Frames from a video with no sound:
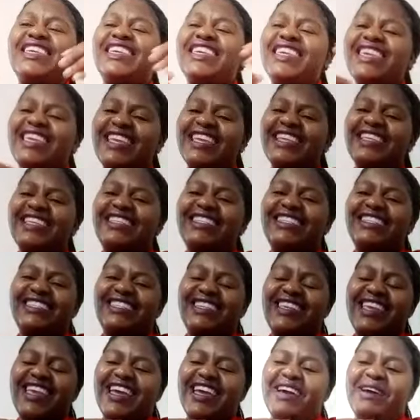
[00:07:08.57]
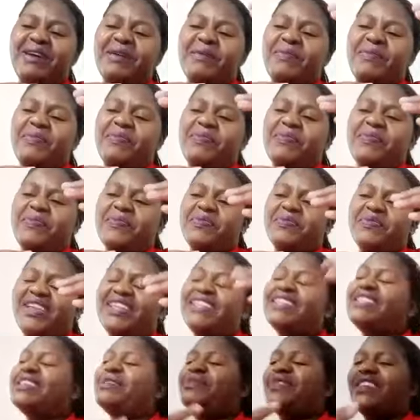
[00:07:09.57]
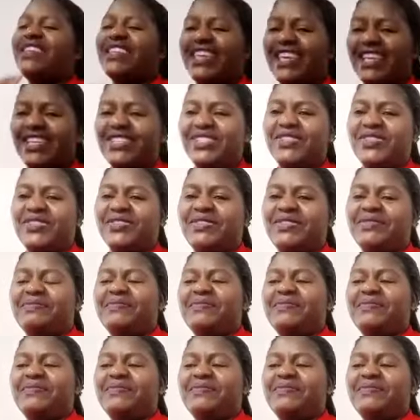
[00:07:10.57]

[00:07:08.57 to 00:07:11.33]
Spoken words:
each application.